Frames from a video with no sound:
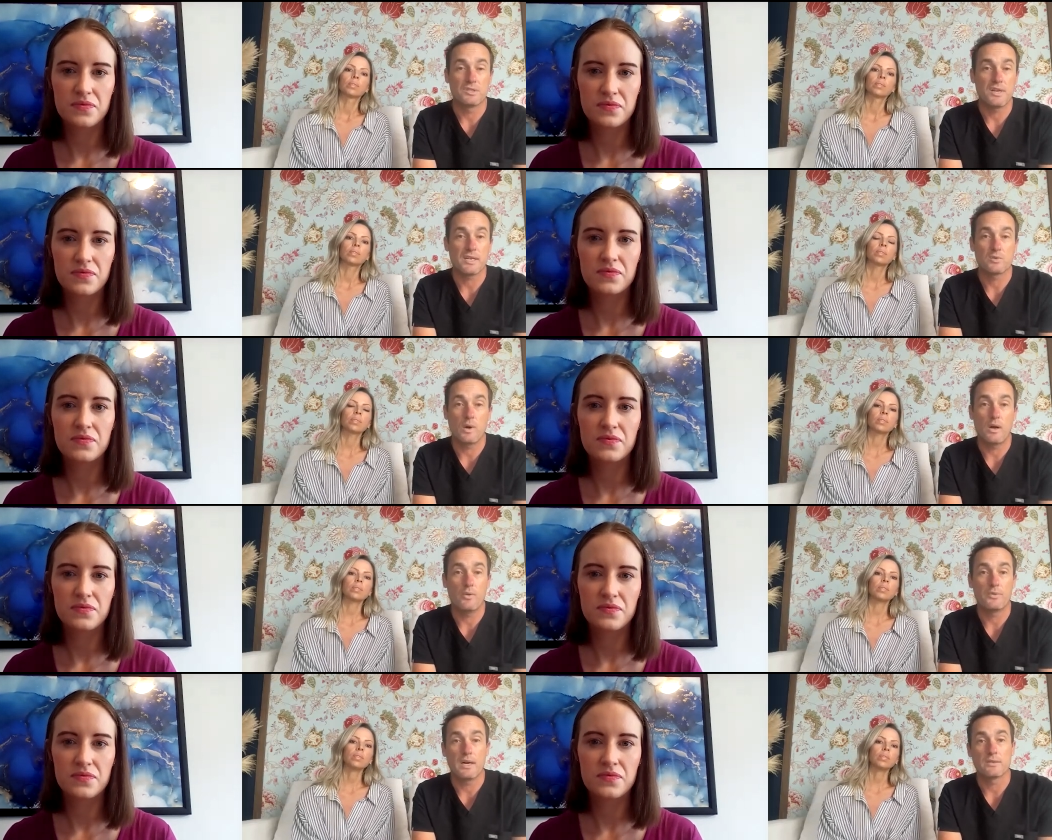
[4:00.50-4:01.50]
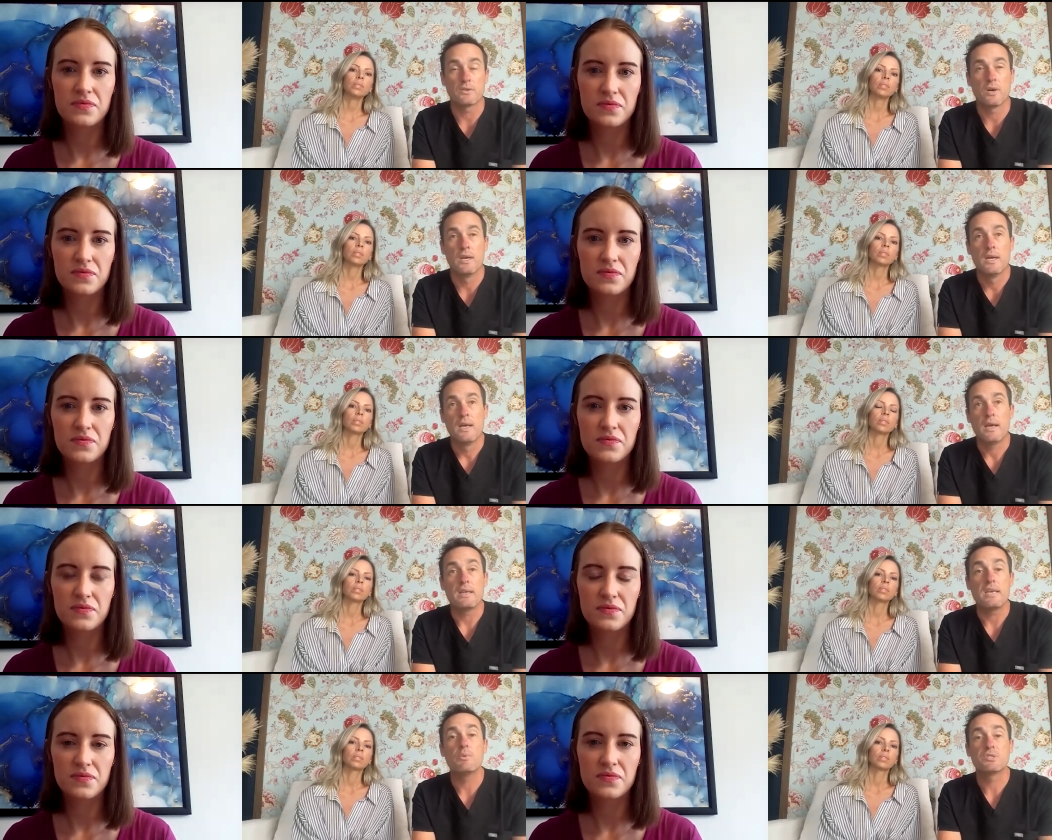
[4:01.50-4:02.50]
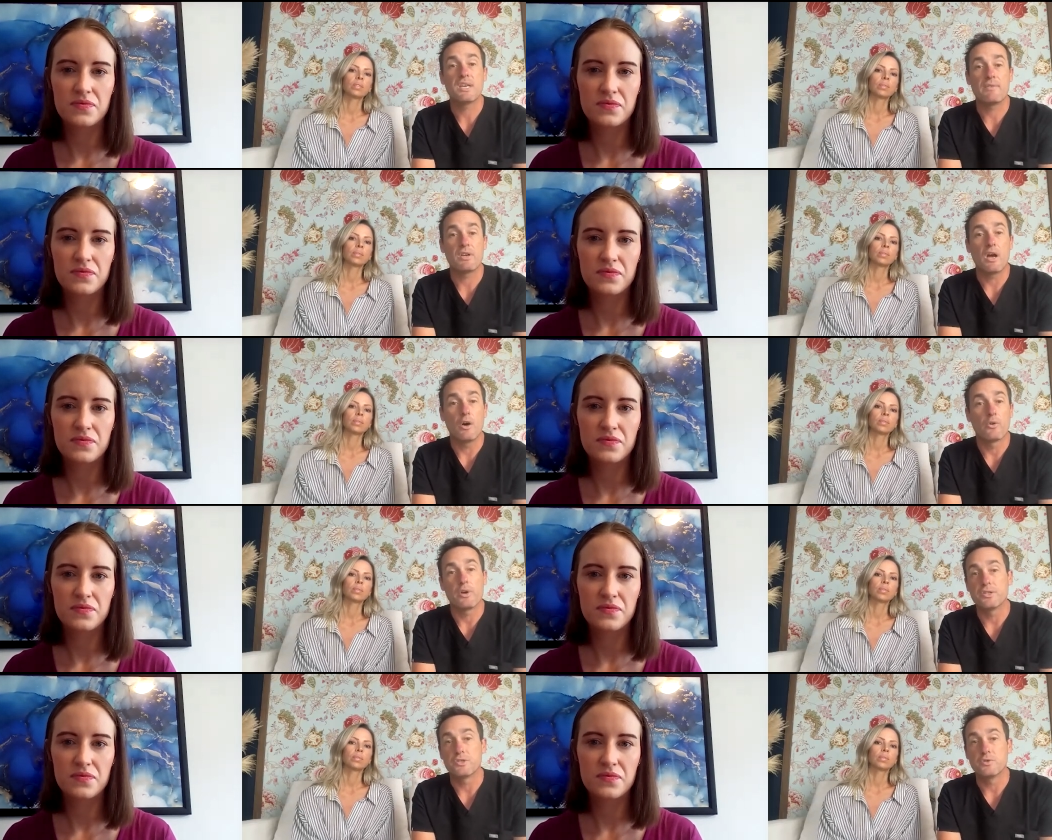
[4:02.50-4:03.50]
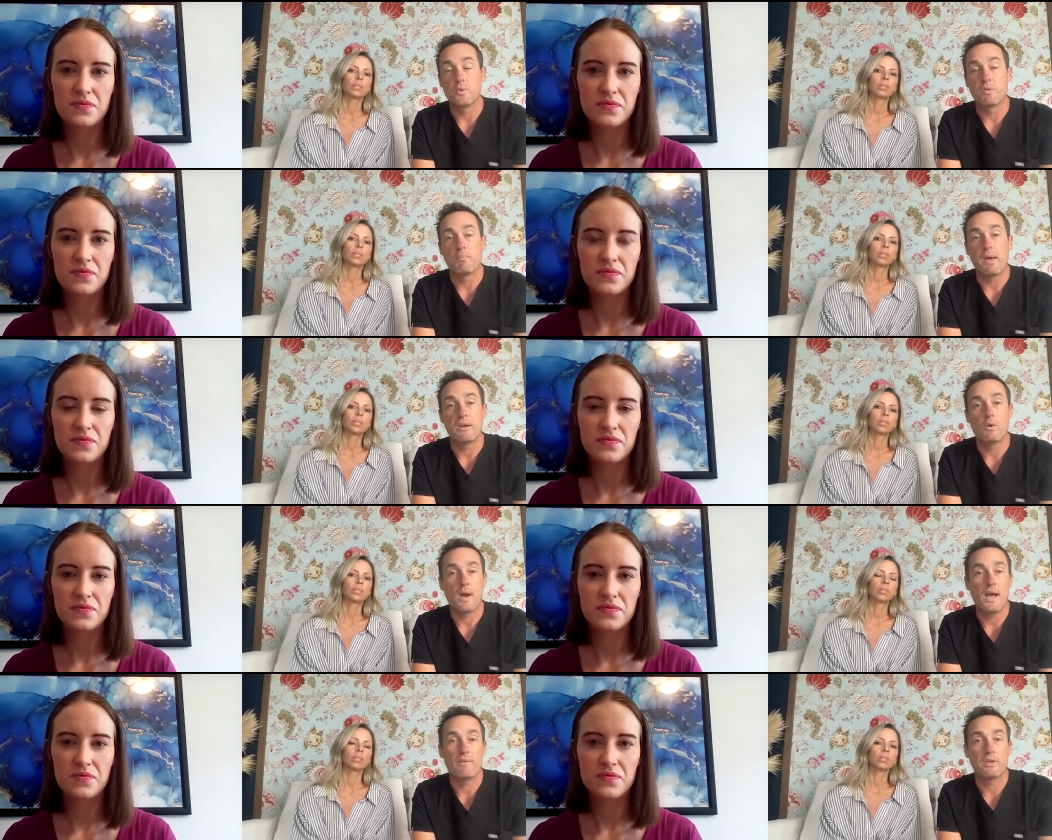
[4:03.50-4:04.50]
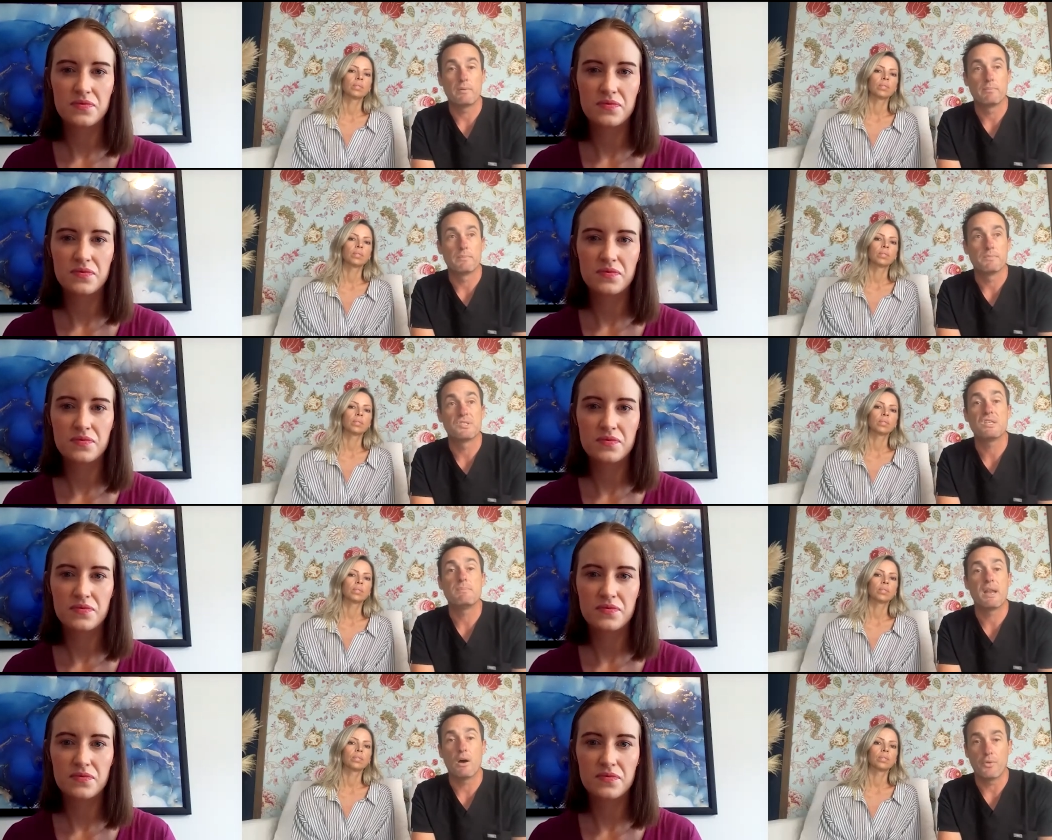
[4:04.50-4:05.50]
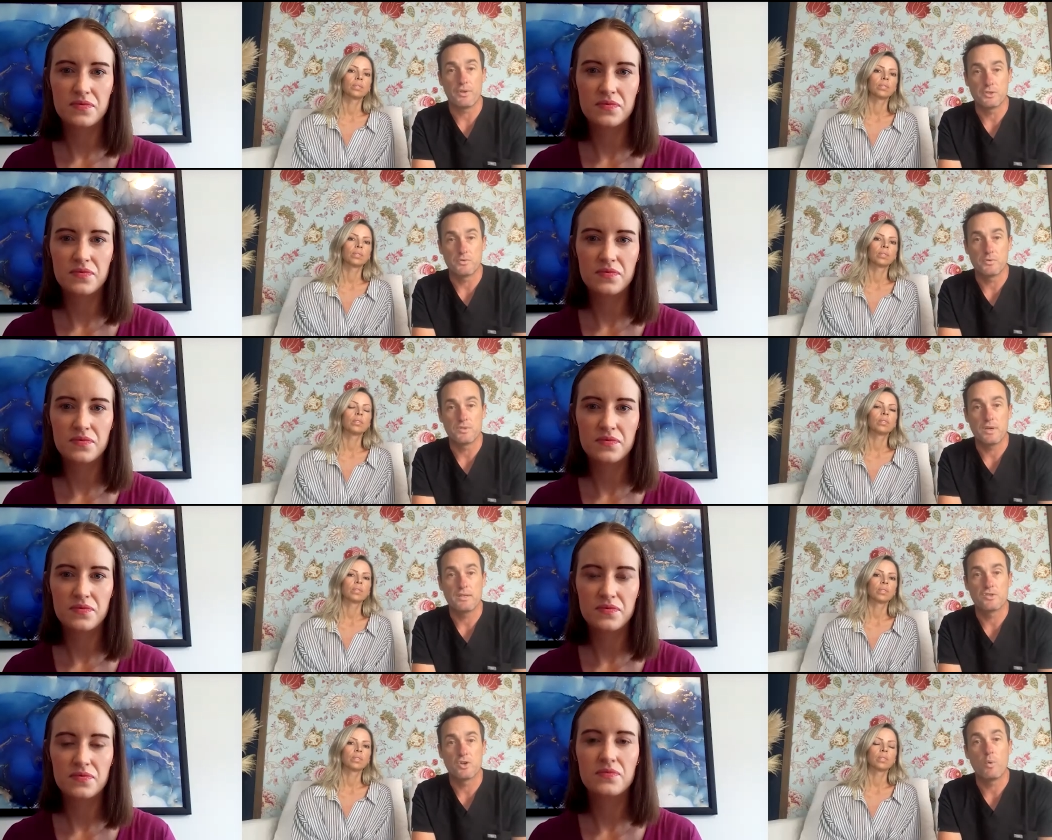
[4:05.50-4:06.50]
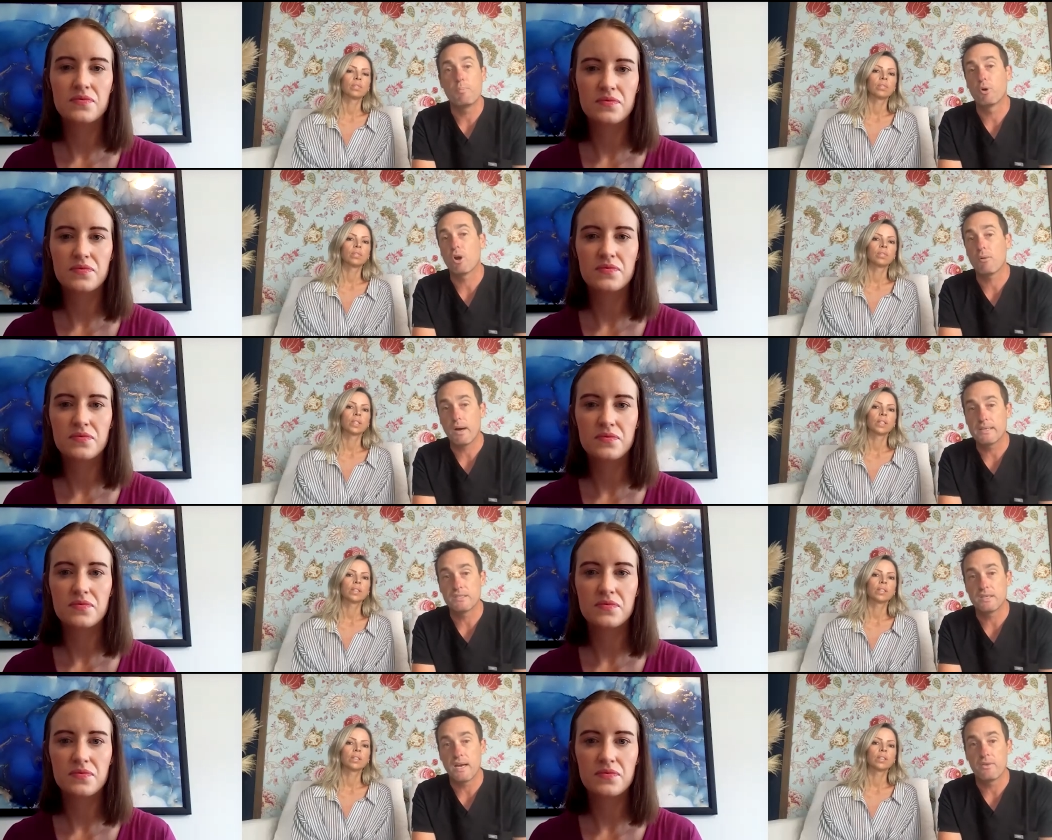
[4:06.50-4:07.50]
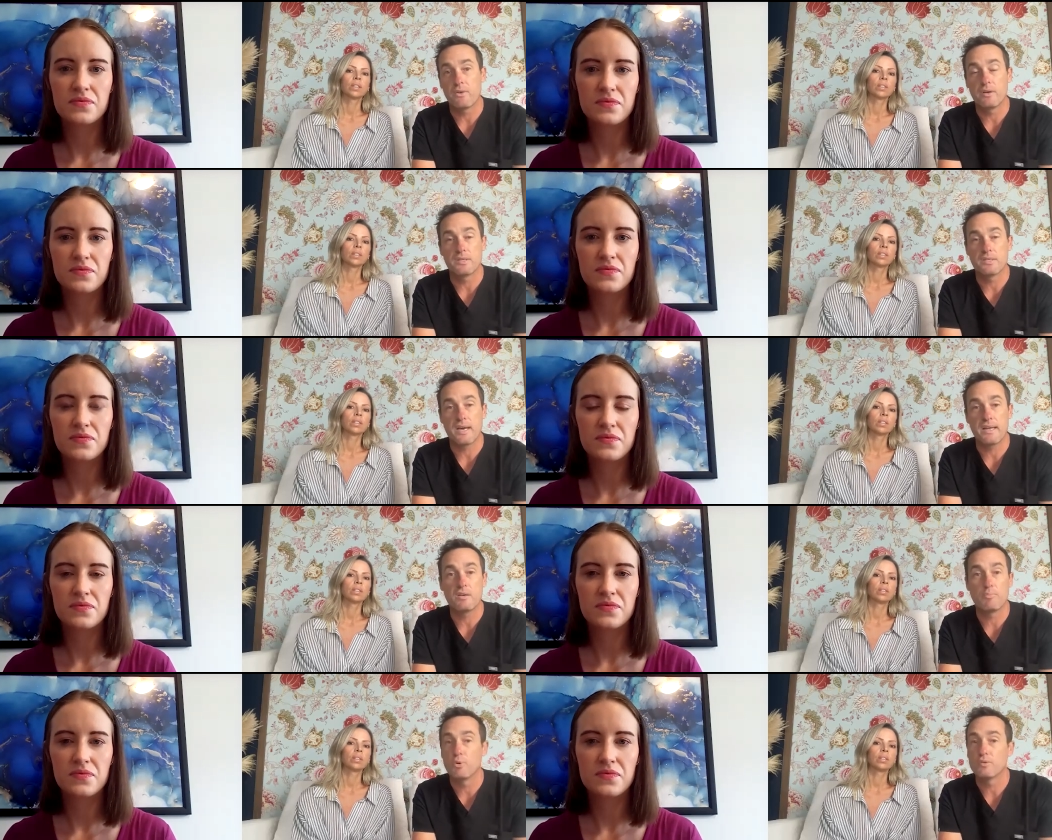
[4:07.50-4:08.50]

Speaker 1: and sexual health doctor. And he was having other issues with men who were having semen health issues. And so we put our minds together and decided to put,